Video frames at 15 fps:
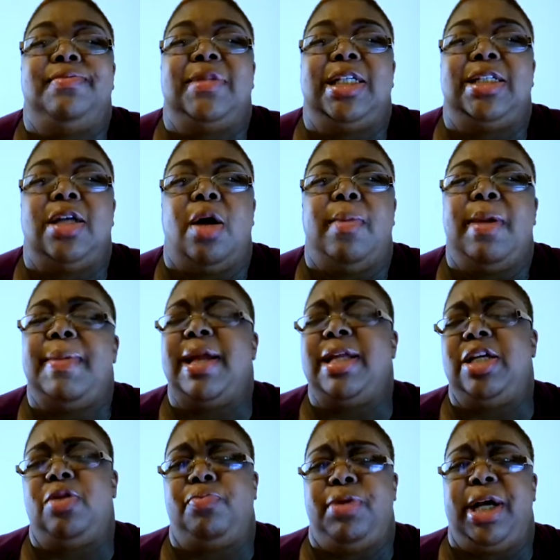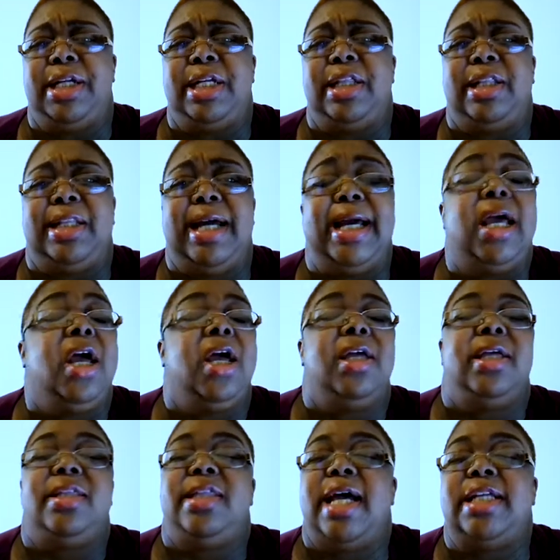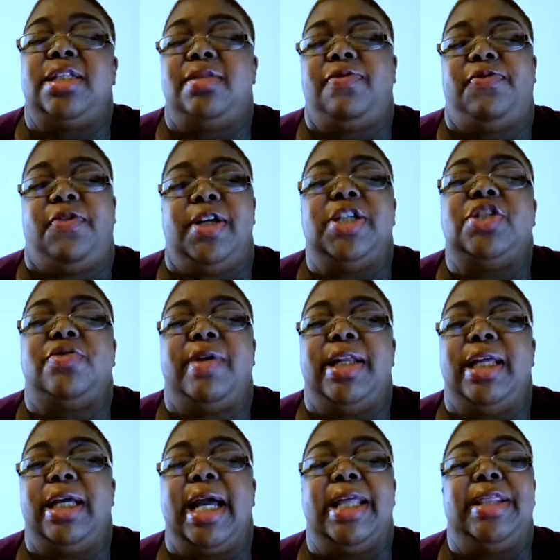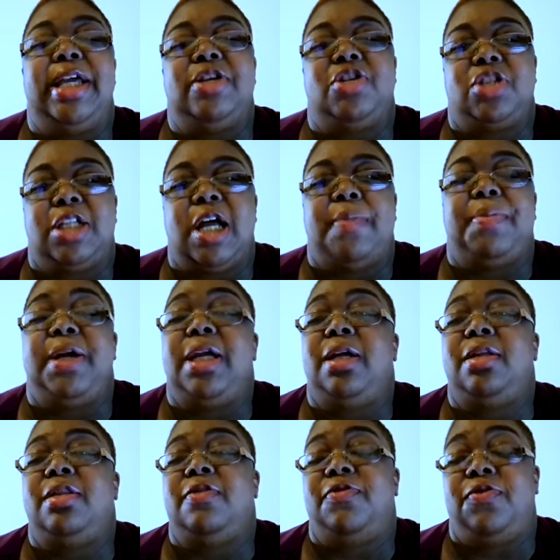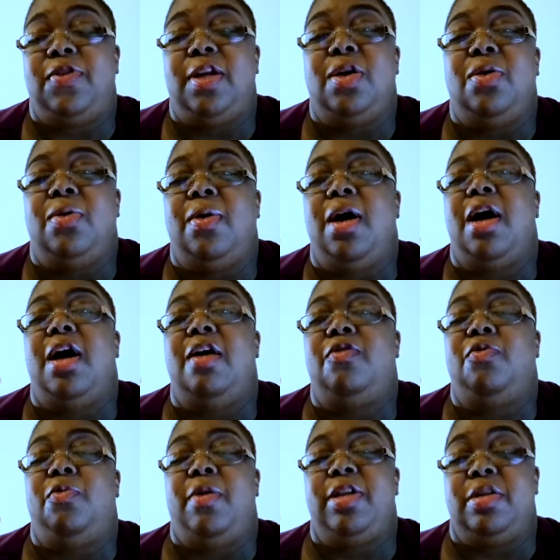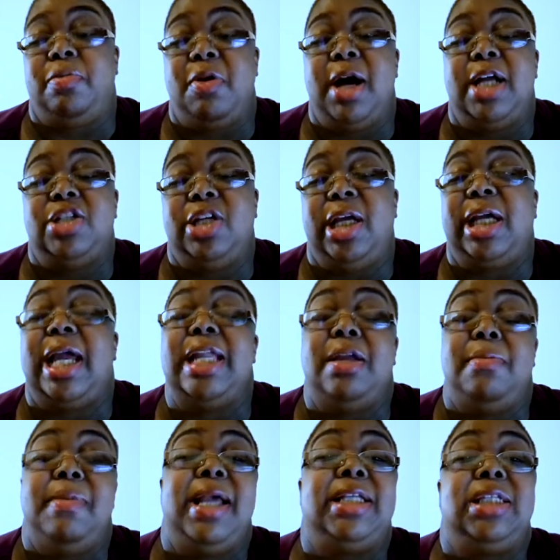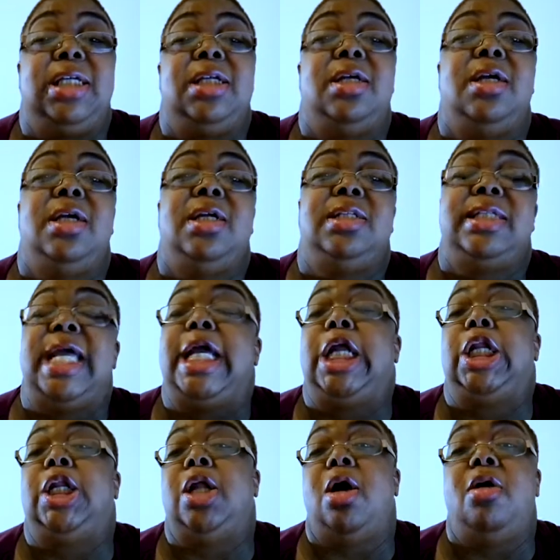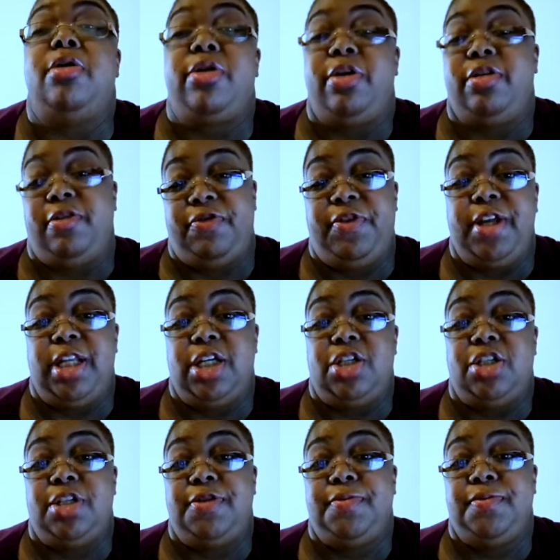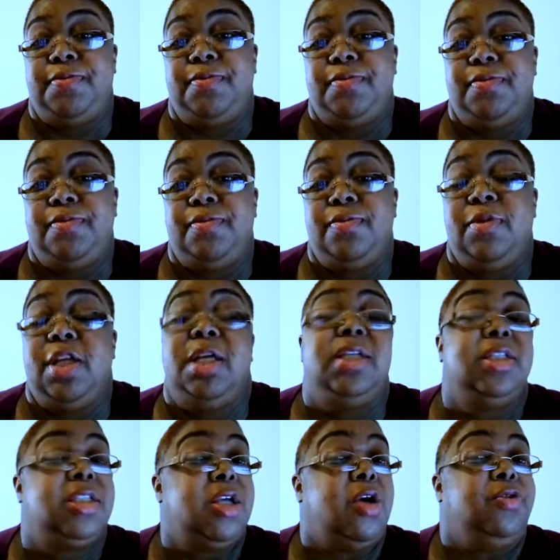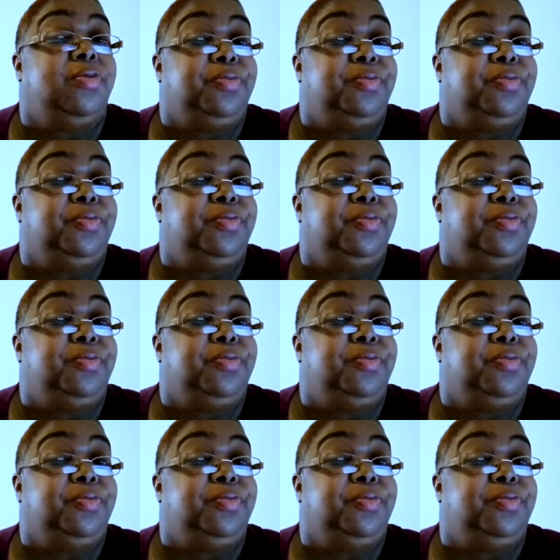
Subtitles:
No, maybe I need to bring another light. That's frustrating, and they're stopping the flow of what the project, and it makes it take longer to finish. So,